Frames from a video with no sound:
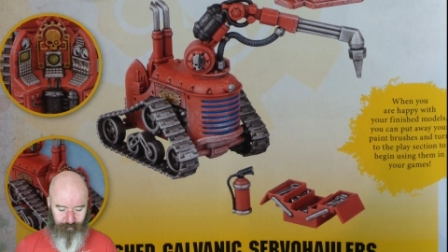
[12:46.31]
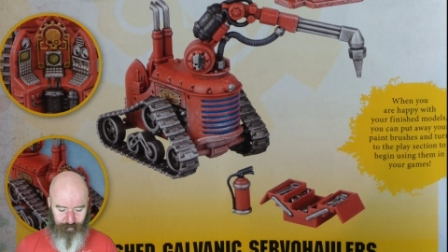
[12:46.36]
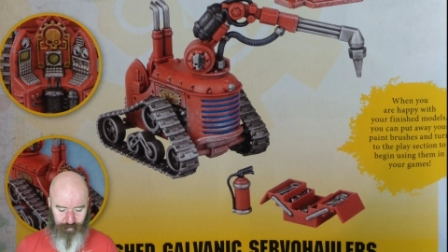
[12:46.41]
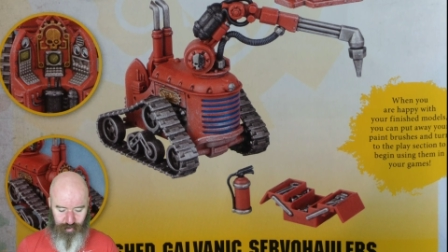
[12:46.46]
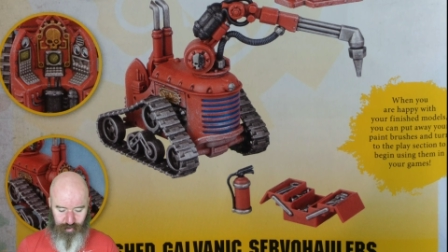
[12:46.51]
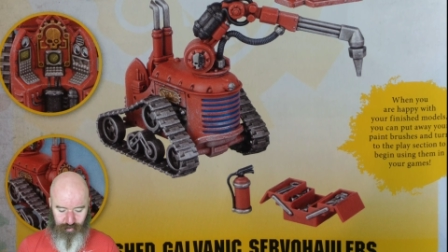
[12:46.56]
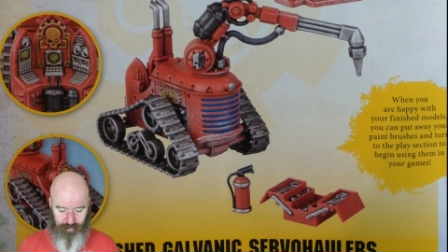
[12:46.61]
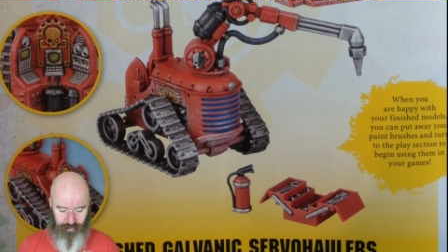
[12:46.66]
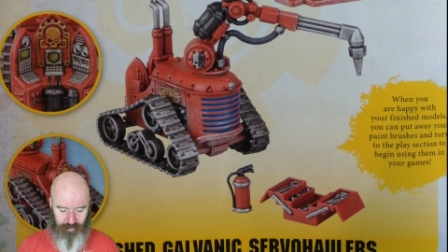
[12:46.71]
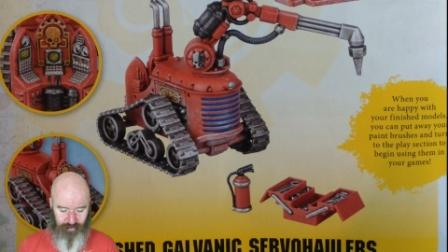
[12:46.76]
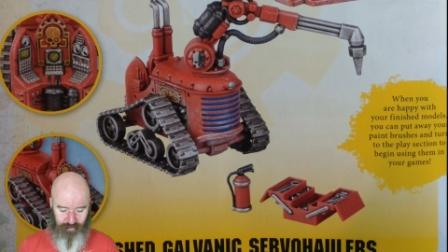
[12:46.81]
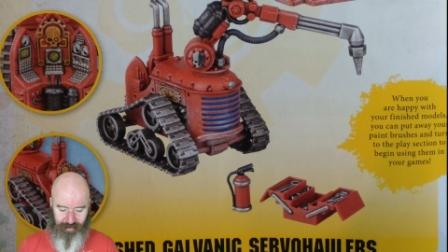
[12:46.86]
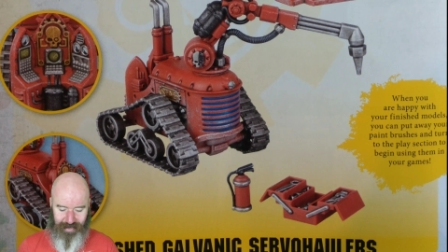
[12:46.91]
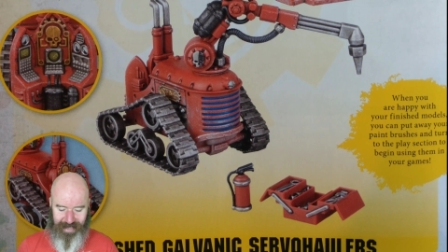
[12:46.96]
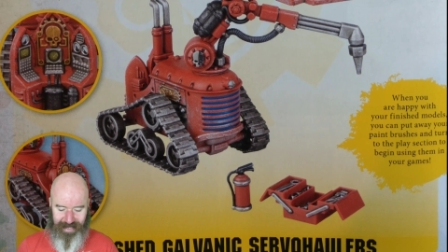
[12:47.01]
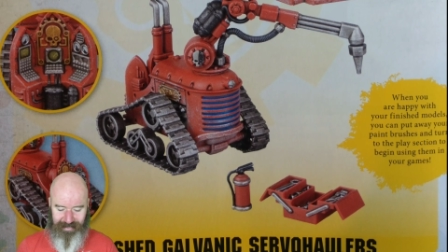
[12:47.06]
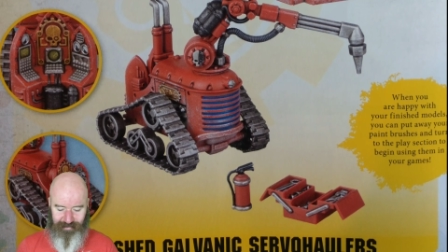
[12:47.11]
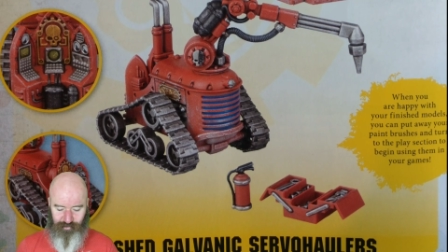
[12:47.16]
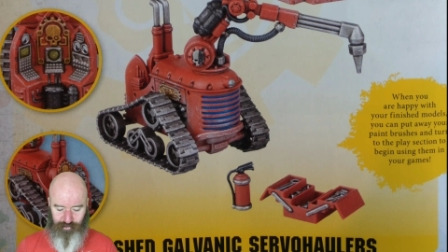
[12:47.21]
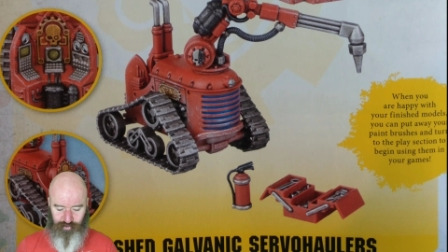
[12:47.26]
for you to
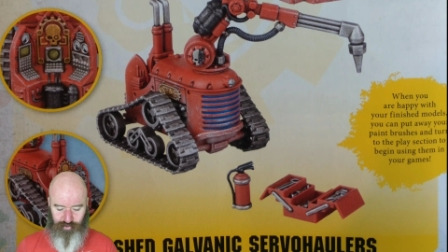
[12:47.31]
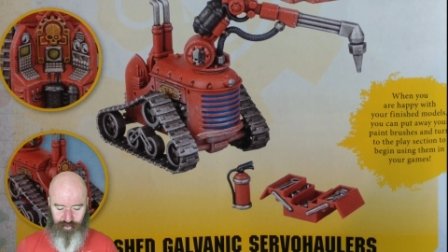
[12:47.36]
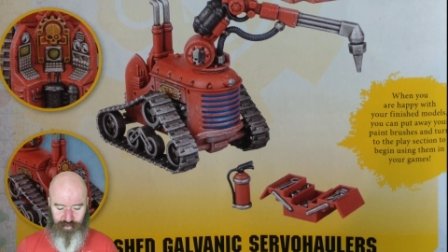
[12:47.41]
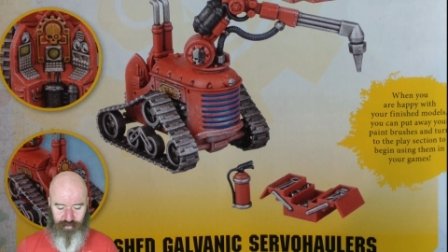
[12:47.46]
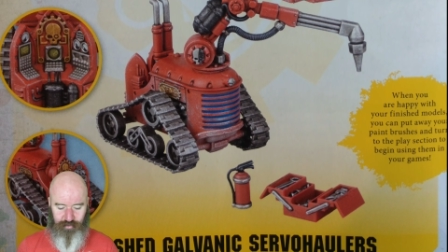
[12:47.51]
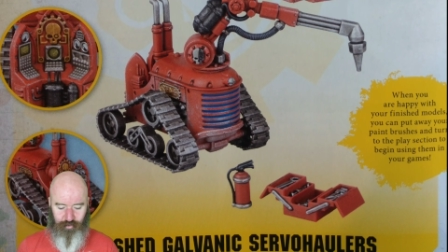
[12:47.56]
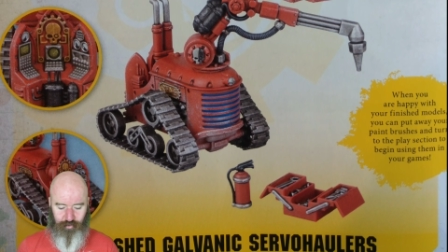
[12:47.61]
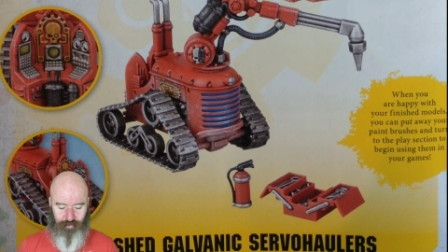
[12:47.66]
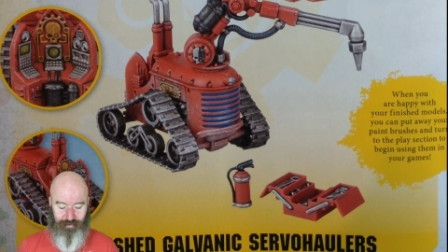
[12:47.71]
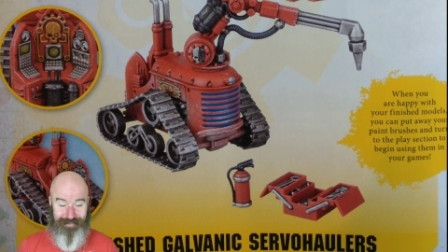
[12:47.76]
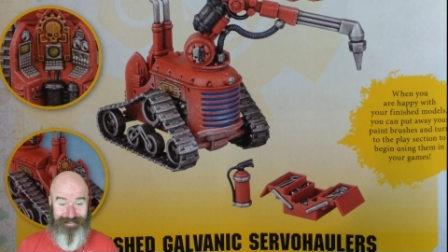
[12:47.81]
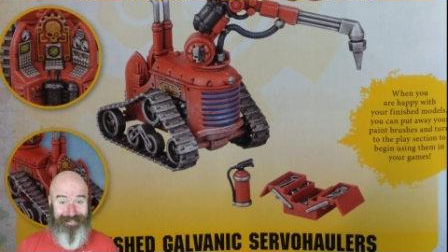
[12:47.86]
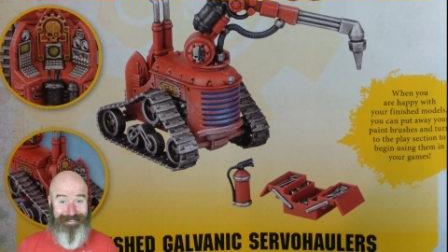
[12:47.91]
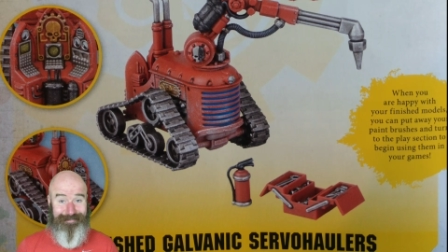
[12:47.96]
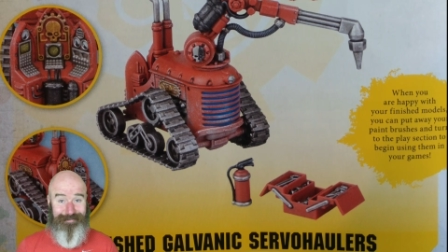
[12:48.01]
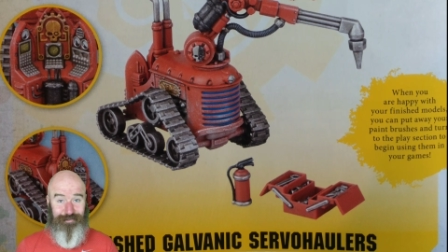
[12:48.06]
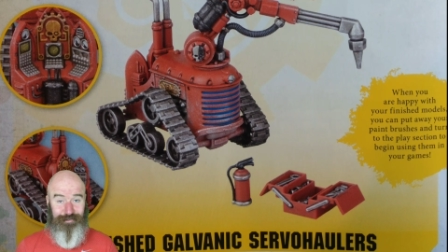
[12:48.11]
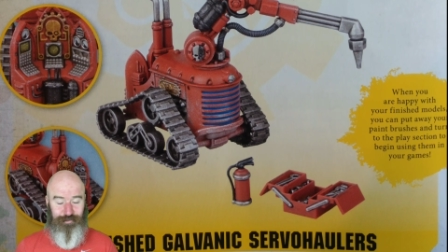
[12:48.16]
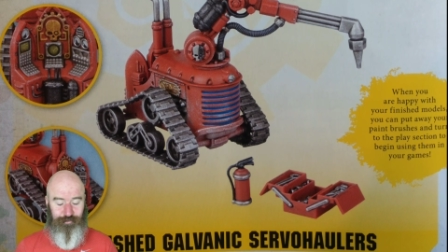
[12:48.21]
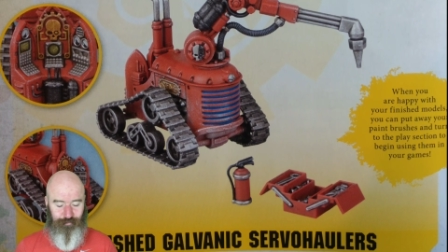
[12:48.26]
add to your
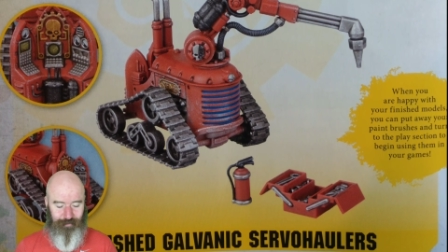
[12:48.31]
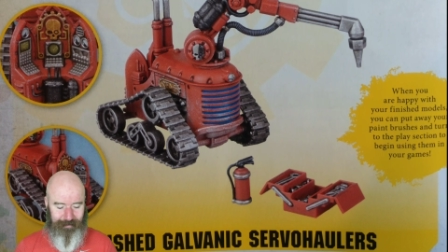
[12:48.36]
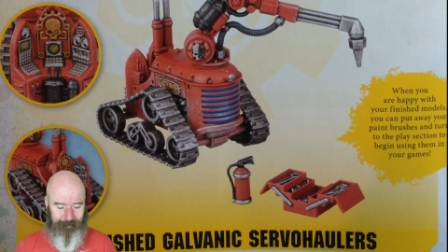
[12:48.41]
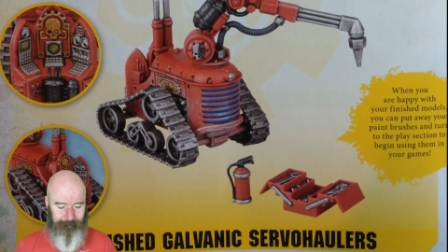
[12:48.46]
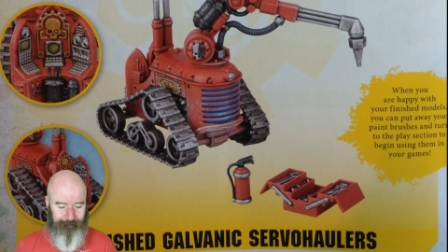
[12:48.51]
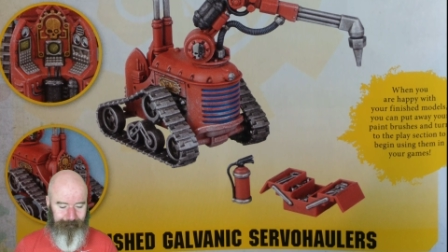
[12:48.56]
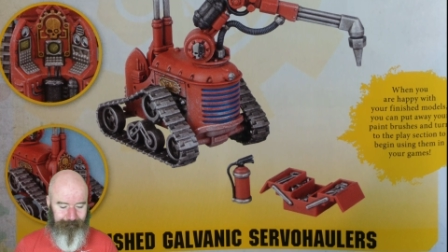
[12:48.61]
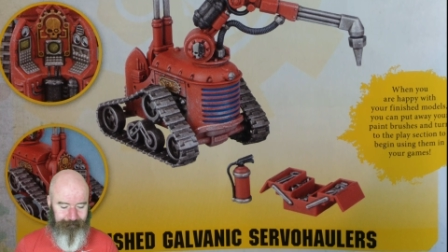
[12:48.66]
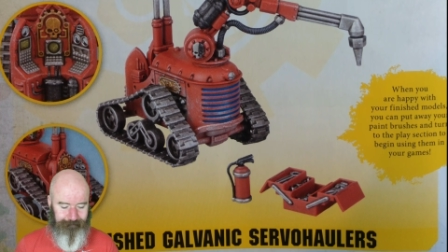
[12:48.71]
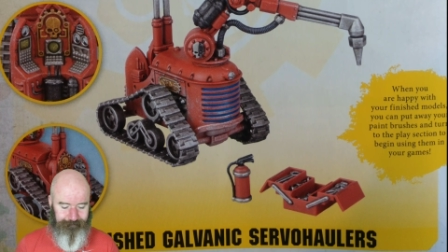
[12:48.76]
scatter terrain.